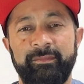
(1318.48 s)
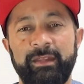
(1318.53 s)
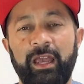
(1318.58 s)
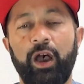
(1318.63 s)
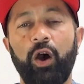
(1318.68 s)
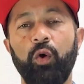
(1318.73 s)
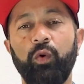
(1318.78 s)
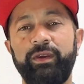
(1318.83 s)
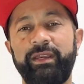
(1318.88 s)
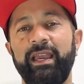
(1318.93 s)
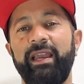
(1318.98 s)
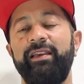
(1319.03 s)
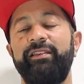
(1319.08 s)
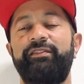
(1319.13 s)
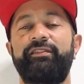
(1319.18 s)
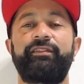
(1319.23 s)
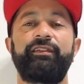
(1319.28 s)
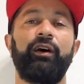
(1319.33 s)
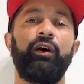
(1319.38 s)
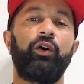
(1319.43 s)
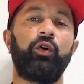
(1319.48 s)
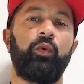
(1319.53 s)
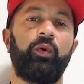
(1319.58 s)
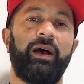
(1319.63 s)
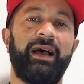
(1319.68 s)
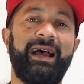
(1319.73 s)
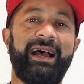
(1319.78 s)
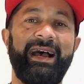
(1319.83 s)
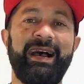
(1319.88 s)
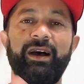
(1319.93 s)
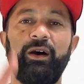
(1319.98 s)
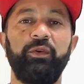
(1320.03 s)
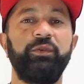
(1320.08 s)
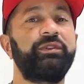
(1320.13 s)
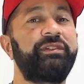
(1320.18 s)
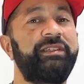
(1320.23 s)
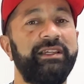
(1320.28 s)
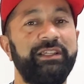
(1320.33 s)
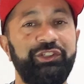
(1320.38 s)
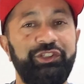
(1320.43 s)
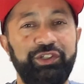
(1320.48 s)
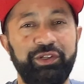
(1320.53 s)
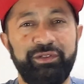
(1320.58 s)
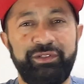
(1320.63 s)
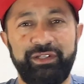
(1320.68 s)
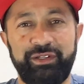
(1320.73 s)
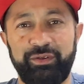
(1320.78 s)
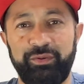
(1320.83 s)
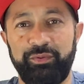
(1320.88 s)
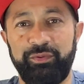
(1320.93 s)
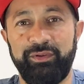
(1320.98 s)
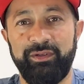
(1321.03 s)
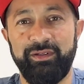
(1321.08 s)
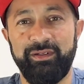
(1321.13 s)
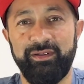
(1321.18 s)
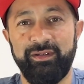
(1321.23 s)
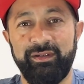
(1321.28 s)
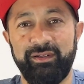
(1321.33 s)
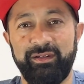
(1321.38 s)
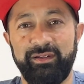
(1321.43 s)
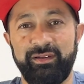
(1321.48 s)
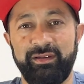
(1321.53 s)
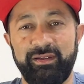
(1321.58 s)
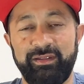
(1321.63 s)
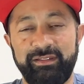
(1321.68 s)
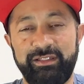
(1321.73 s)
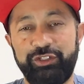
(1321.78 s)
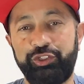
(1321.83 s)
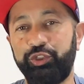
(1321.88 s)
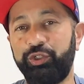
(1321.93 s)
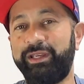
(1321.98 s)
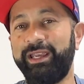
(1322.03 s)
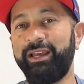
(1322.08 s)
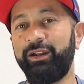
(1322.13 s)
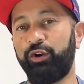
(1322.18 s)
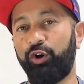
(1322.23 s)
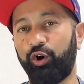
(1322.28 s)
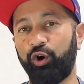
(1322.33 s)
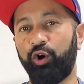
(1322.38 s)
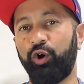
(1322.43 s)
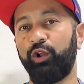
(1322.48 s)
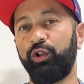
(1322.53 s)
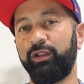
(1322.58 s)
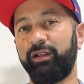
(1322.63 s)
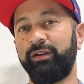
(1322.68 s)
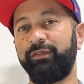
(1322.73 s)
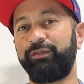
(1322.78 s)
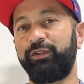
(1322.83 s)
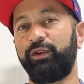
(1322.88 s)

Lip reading: Okay, so how did you do? Did you get all of